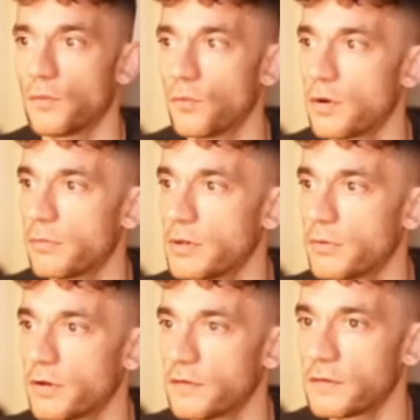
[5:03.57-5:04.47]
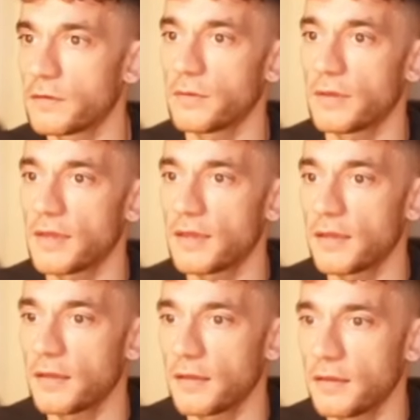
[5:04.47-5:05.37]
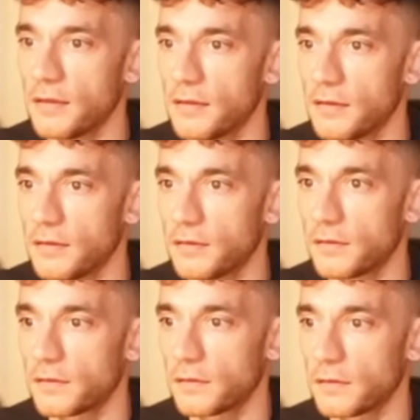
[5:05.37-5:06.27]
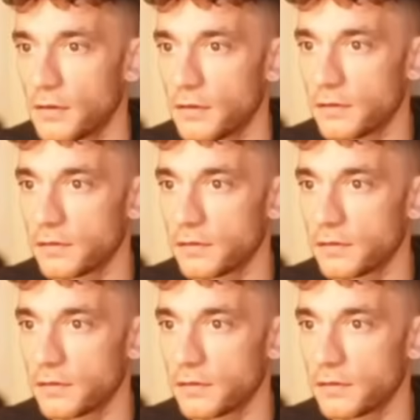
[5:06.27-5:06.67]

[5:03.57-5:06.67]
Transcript: what we wanted to here is, let's